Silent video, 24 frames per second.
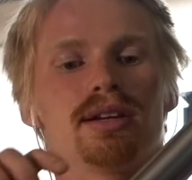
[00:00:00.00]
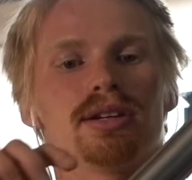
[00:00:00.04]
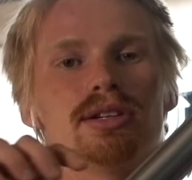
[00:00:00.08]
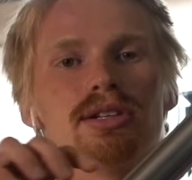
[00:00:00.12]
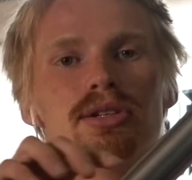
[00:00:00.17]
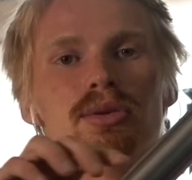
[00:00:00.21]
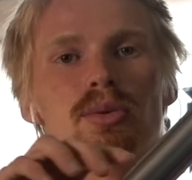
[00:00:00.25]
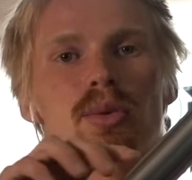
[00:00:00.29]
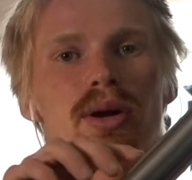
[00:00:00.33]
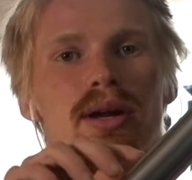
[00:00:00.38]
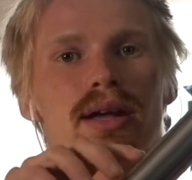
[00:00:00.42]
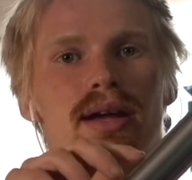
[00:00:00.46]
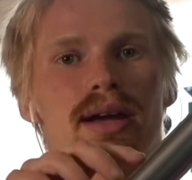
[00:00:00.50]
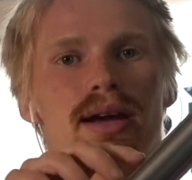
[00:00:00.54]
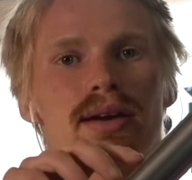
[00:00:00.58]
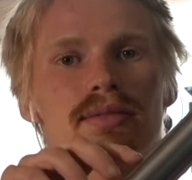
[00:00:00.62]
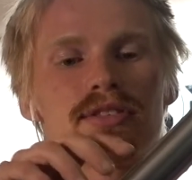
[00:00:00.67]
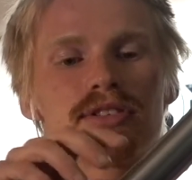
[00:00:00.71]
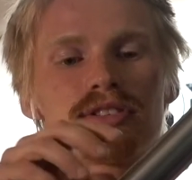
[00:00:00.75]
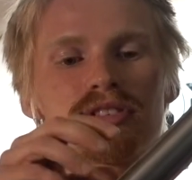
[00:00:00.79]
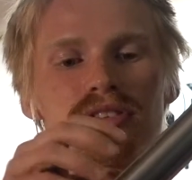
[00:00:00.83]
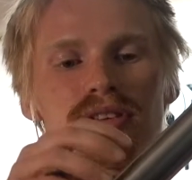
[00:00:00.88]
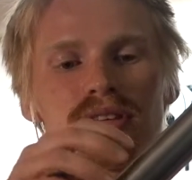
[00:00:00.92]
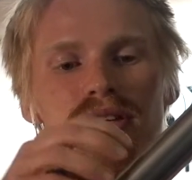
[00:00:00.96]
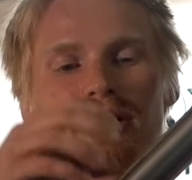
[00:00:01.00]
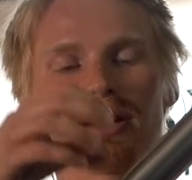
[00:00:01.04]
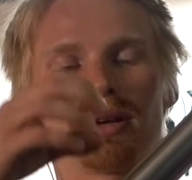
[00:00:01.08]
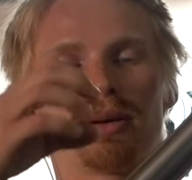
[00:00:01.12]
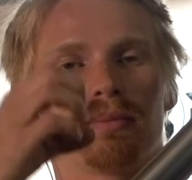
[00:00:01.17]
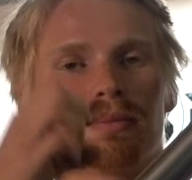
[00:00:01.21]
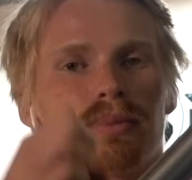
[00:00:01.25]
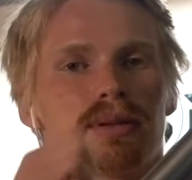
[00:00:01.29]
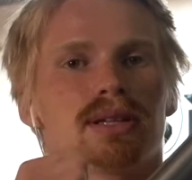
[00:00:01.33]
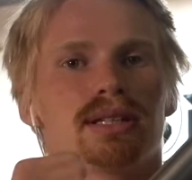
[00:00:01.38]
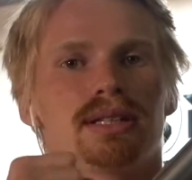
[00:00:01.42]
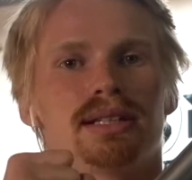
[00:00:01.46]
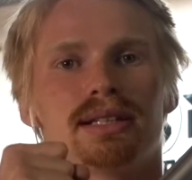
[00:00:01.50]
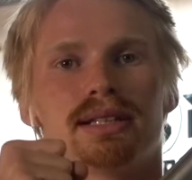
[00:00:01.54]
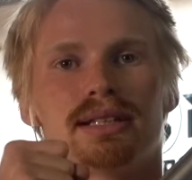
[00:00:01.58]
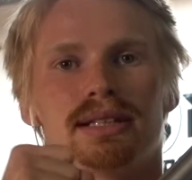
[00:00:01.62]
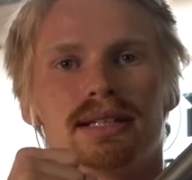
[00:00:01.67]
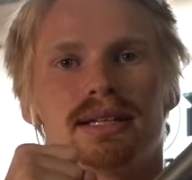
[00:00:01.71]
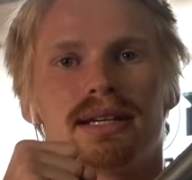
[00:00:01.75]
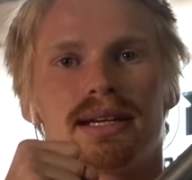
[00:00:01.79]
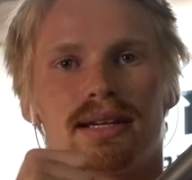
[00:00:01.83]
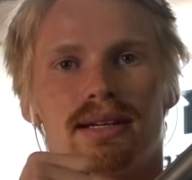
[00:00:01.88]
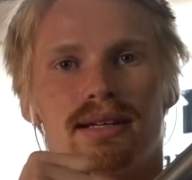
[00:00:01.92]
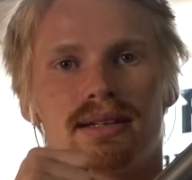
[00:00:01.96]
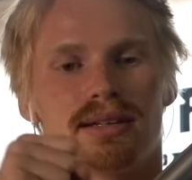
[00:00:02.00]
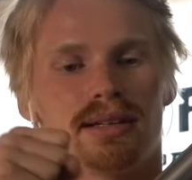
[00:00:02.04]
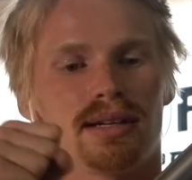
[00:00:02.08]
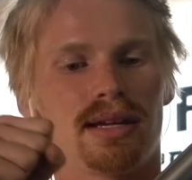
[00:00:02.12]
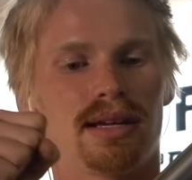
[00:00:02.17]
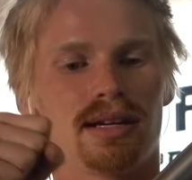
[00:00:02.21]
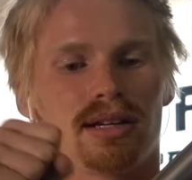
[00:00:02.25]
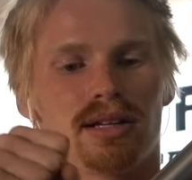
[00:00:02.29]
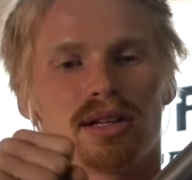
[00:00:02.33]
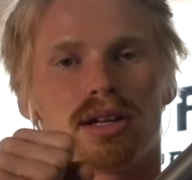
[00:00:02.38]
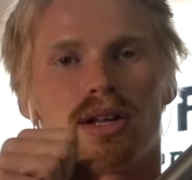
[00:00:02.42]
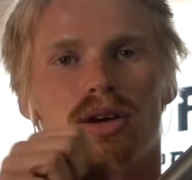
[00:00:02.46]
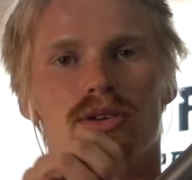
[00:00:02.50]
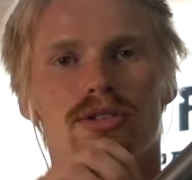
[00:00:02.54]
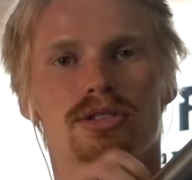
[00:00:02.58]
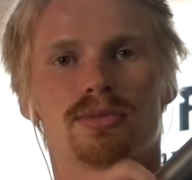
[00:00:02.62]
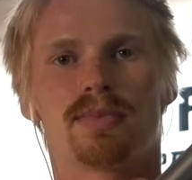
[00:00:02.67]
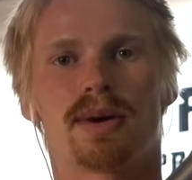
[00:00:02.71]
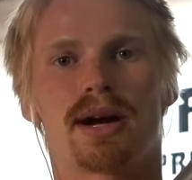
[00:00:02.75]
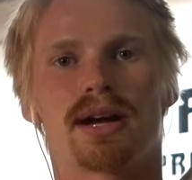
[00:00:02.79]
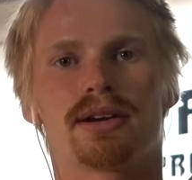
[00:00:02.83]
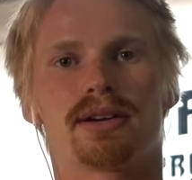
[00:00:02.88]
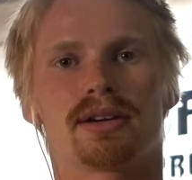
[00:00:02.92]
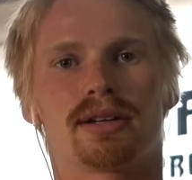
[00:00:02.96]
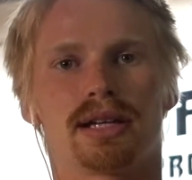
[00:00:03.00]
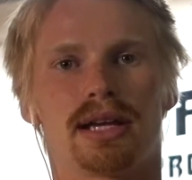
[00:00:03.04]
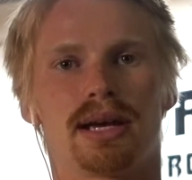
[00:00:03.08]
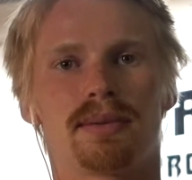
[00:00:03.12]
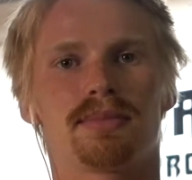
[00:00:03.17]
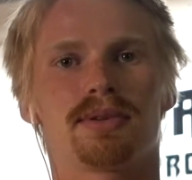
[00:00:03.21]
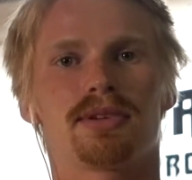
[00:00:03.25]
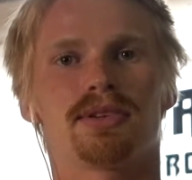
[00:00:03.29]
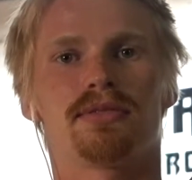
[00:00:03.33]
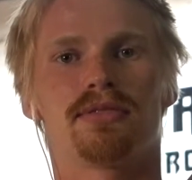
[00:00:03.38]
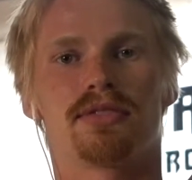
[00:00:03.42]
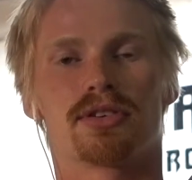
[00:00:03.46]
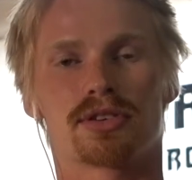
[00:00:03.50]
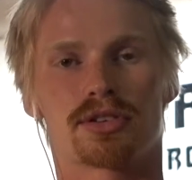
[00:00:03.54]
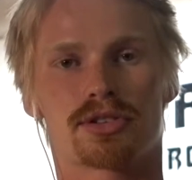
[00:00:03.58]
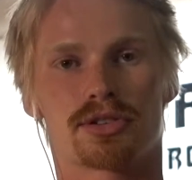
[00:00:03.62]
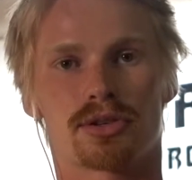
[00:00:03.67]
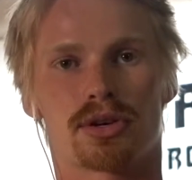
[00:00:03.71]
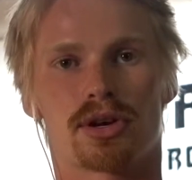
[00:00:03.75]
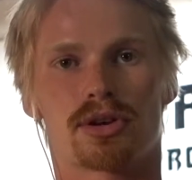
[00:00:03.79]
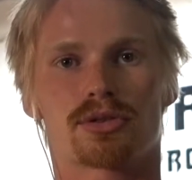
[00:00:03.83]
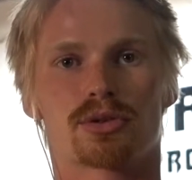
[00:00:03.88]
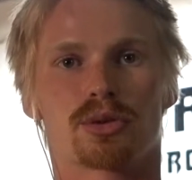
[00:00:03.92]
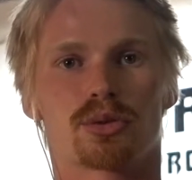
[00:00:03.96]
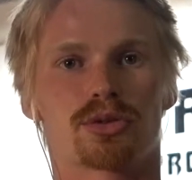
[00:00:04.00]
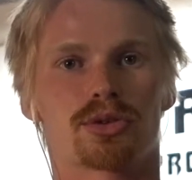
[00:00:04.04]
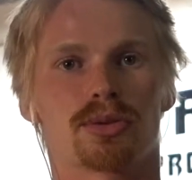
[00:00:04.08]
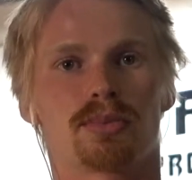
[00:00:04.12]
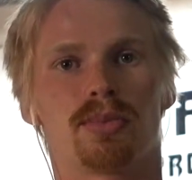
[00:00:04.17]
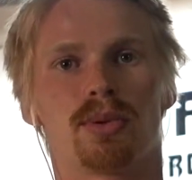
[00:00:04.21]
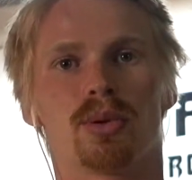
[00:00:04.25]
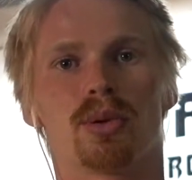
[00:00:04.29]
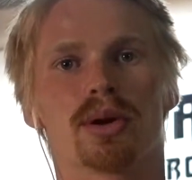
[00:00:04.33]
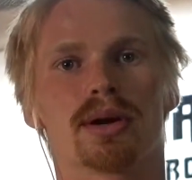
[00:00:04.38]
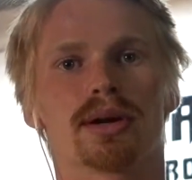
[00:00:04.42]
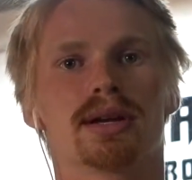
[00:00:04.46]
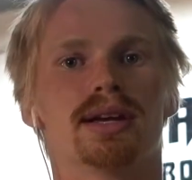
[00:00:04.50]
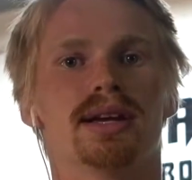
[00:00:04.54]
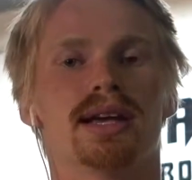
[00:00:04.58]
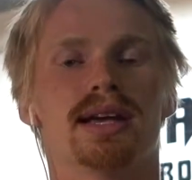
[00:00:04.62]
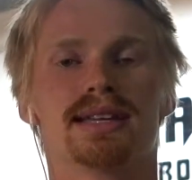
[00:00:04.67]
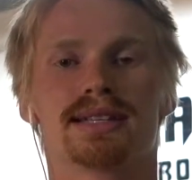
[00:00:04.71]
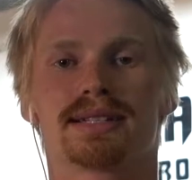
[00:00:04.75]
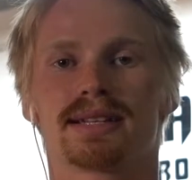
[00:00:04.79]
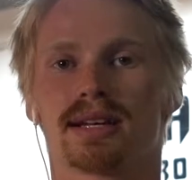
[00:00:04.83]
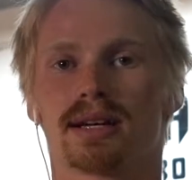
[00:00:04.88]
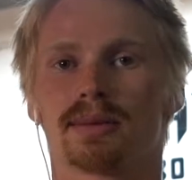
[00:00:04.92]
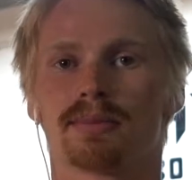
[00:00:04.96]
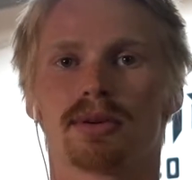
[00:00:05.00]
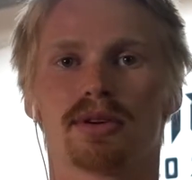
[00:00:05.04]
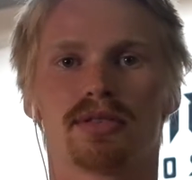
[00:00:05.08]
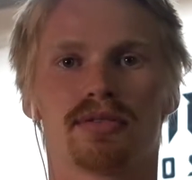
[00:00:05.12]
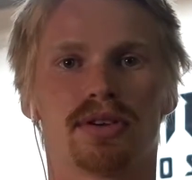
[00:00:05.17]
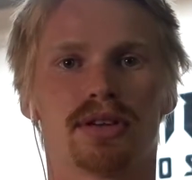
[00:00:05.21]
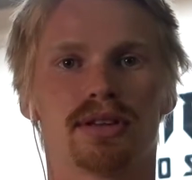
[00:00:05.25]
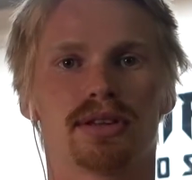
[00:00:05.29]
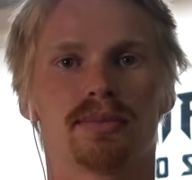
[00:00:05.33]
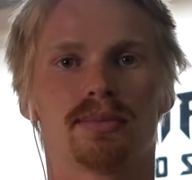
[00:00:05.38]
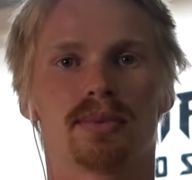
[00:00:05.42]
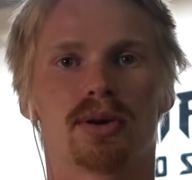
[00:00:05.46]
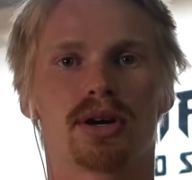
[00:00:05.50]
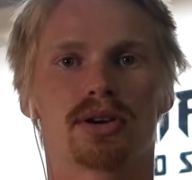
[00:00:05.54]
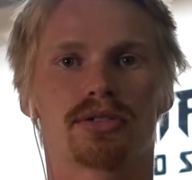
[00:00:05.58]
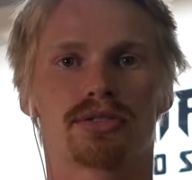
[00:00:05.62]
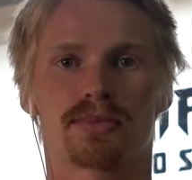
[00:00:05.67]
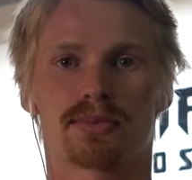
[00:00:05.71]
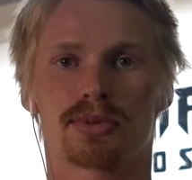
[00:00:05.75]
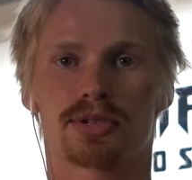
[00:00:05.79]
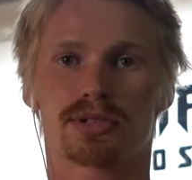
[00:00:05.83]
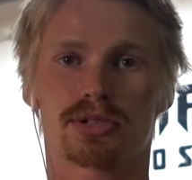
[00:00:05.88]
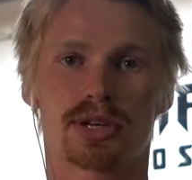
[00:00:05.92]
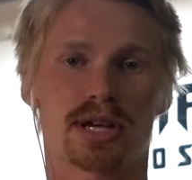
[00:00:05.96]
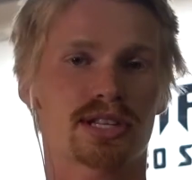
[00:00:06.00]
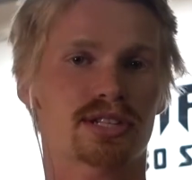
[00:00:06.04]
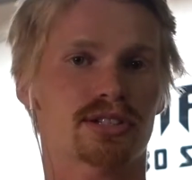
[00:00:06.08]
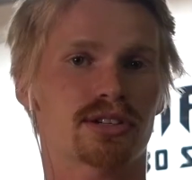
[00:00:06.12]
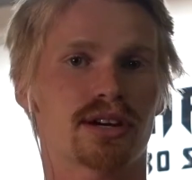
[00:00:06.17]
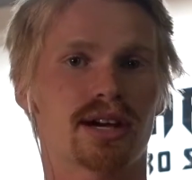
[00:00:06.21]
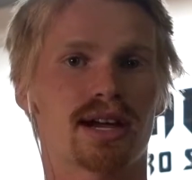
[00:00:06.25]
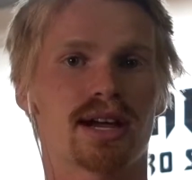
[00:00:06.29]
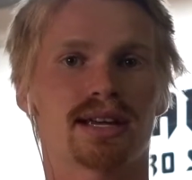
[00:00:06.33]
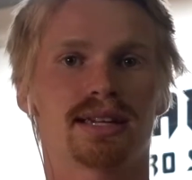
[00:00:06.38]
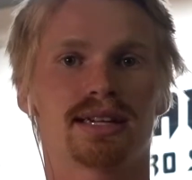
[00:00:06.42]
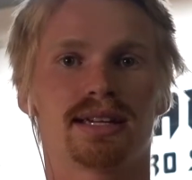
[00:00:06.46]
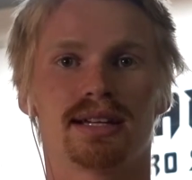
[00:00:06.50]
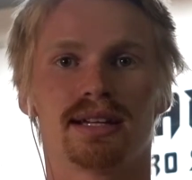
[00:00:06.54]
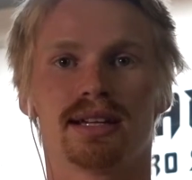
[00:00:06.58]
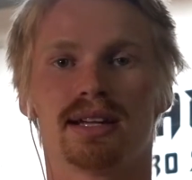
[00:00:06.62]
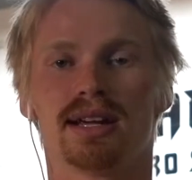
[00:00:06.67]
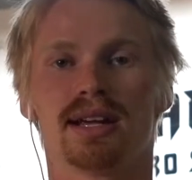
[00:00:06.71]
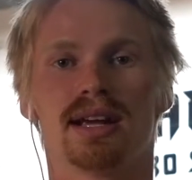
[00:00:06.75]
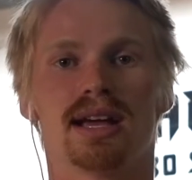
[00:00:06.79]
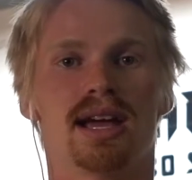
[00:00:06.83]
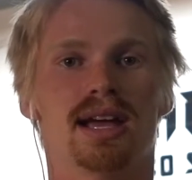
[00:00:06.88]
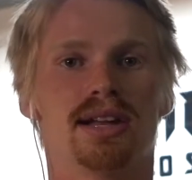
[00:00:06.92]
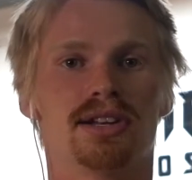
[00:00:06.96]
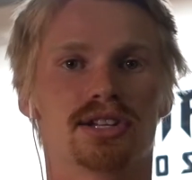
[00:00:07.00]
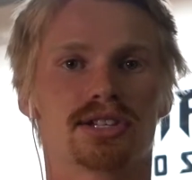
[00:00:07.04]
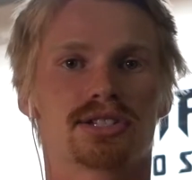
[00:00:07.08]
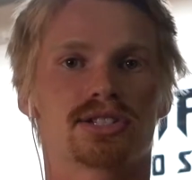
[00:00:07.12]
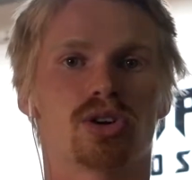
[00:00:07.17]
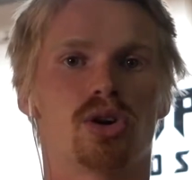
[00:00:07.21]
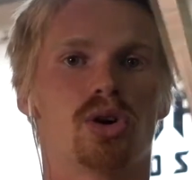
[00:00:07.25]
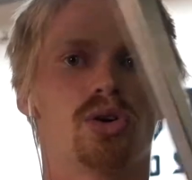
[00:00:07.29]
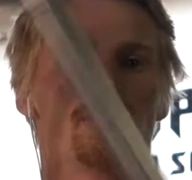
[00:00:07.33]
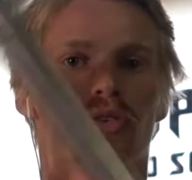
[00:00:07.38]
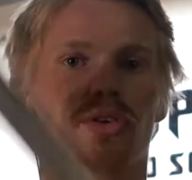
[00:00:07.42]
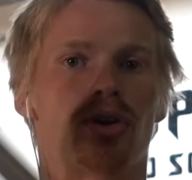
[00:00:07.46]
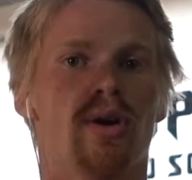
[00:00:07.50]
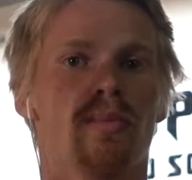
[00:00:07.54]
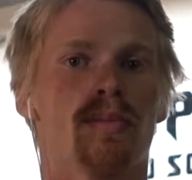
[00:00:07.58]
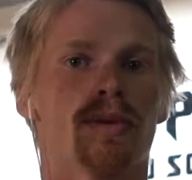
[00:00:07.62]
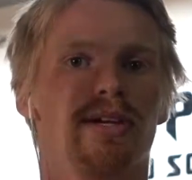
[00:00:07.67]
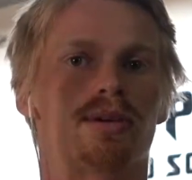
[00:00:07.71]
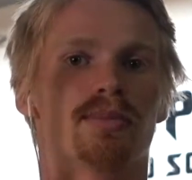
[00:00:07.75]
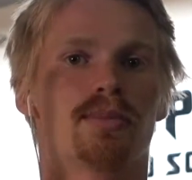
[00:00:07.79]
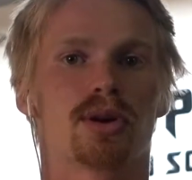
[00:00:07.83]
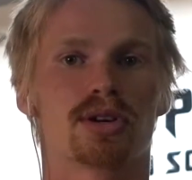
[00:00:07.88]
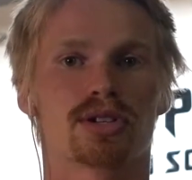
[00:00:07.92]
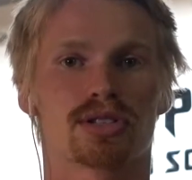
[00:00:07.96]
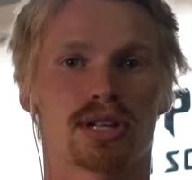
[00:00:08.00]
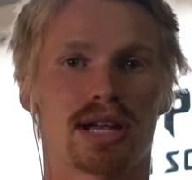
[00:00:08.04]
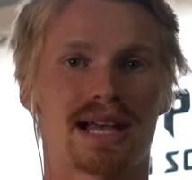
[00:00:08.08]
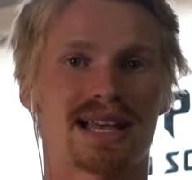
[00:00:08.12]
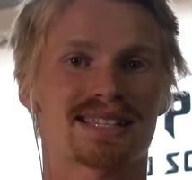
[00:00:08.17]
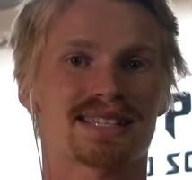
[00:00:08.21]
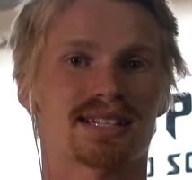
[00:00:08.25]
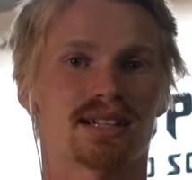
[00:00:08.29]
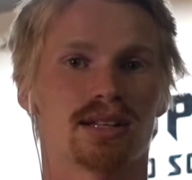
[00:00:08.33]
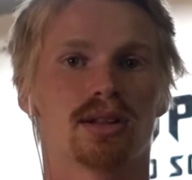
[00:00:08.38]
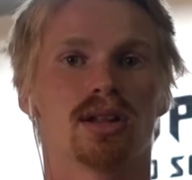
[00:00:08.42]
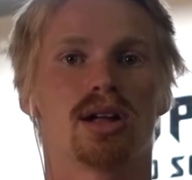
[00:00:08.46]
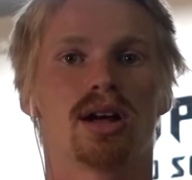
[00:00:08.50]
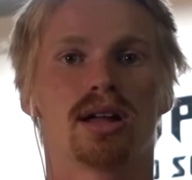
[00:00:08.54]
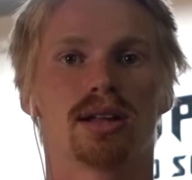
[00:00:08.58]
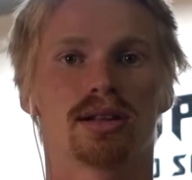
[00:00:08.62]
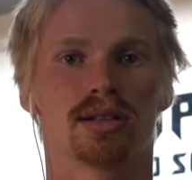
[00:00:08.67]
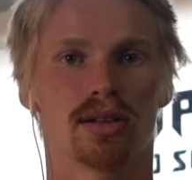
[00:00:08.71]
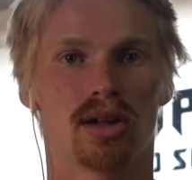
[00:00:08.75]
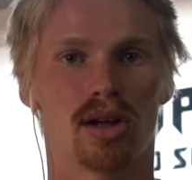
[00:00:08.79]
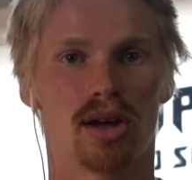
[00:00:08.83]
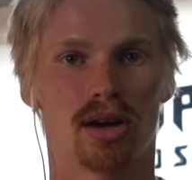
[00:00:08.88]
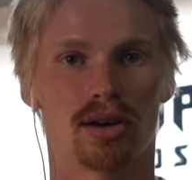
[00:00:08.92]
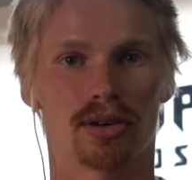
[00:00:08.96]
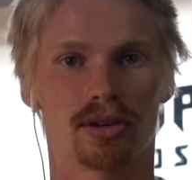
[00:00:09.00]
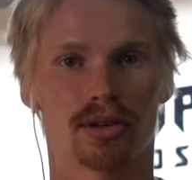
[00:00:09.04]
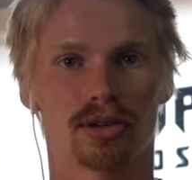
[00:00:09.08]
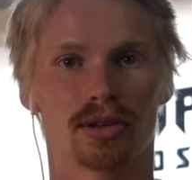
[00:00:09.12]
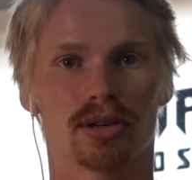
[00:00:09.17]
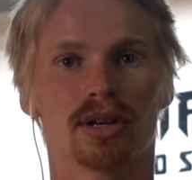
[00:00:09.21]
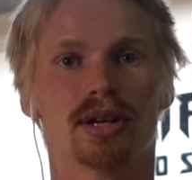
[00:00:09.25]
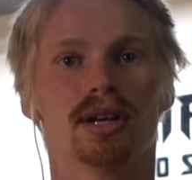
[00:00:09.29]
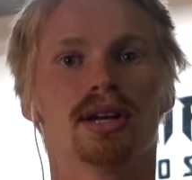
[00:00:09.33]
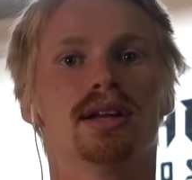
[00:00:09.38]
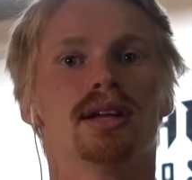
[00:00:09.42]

You want to have the slit completely enclosed by your clamp for structural support. It's gonna prevent the bars from stress cracking and just overall make your bars last a lot longer.